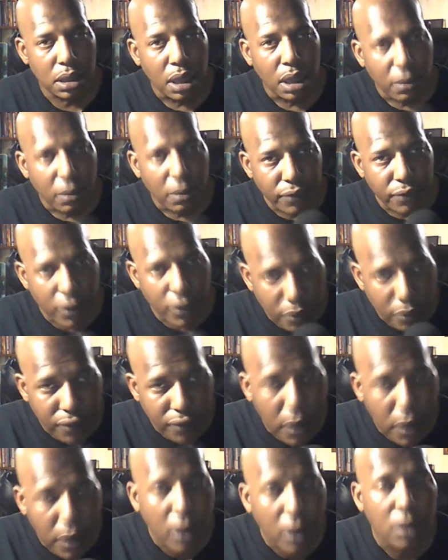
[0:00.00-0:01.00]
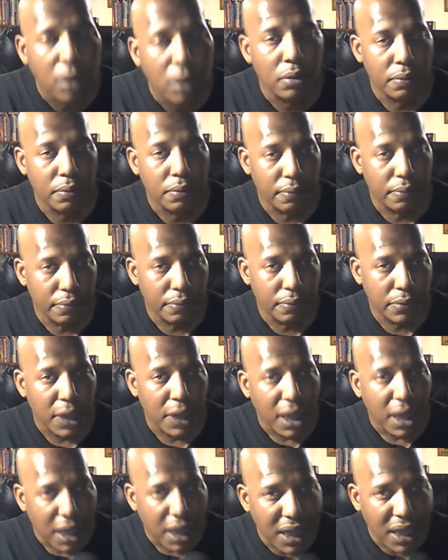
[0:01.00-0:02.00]
First of all,
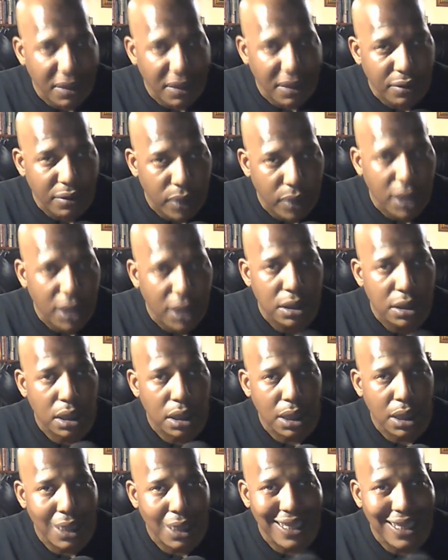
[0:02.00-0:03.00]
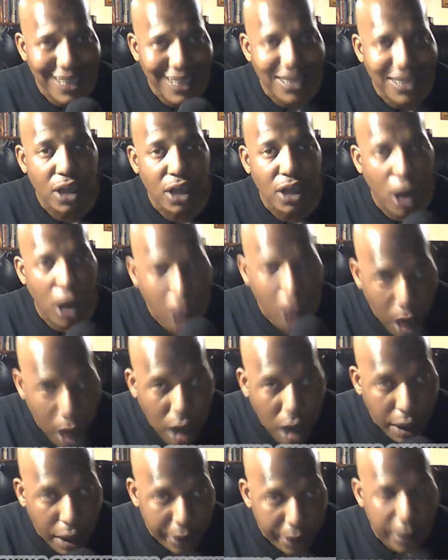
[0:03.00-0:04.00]
heavyweights hit
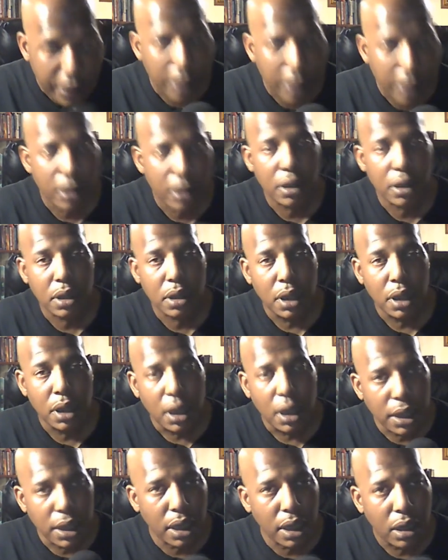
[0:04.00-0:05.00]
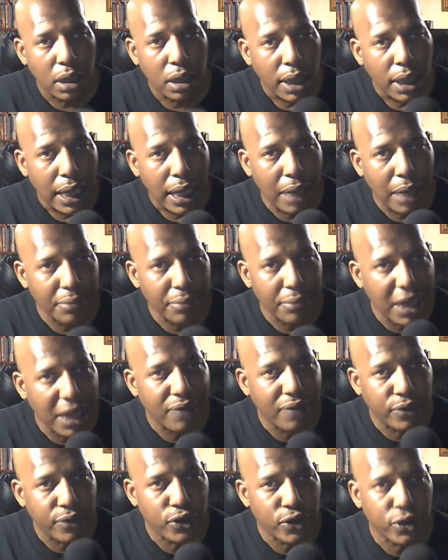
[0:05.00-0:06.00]
harder. Now, I'm not for
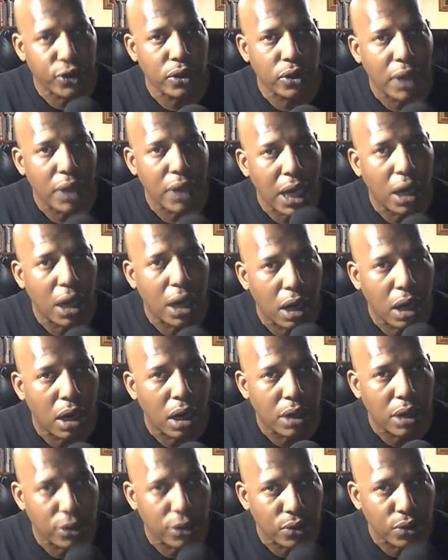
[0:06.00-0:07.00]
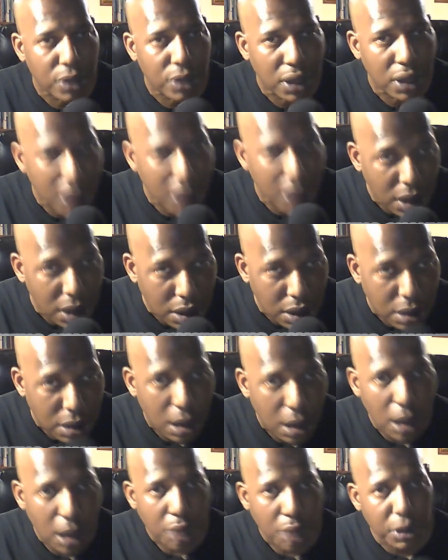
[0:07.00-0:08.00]
sure how hard Usyk hits,
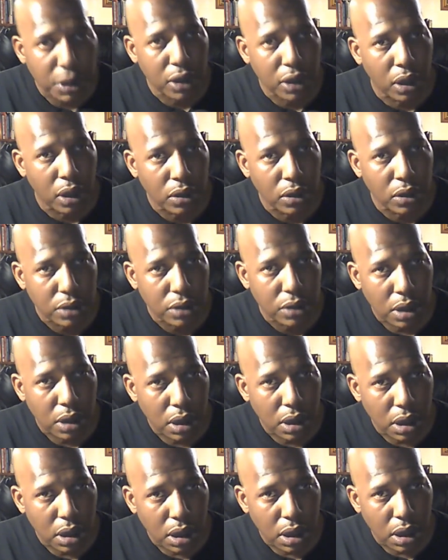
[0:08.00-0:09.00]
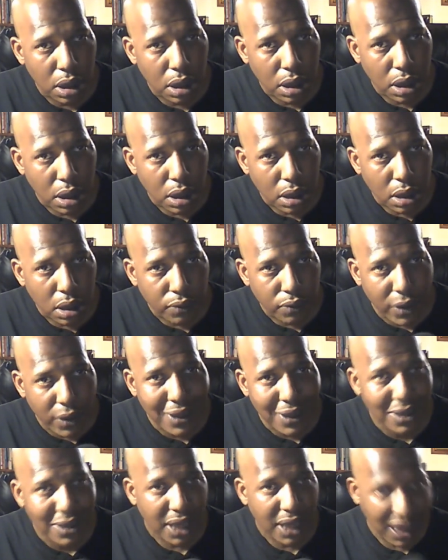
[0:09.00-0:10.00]
because for
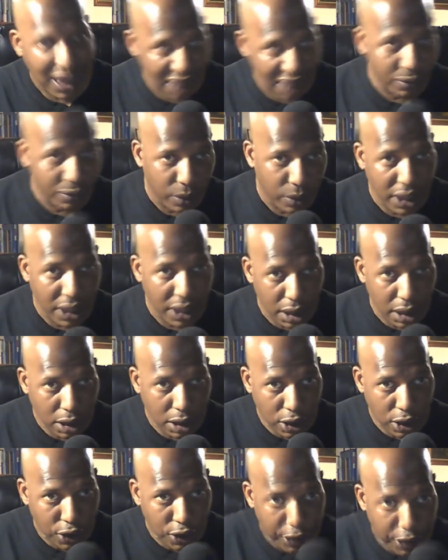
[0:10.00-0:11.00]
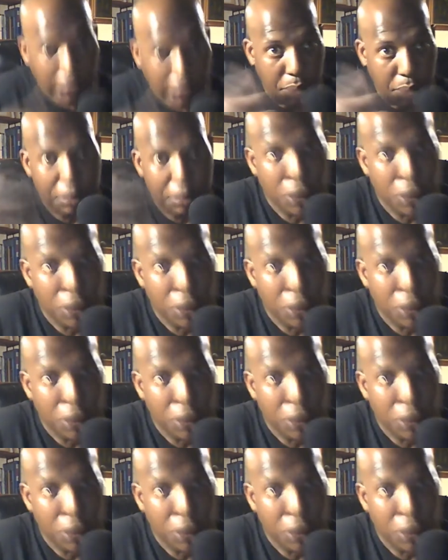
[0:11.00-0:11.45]
his heavyweight debut,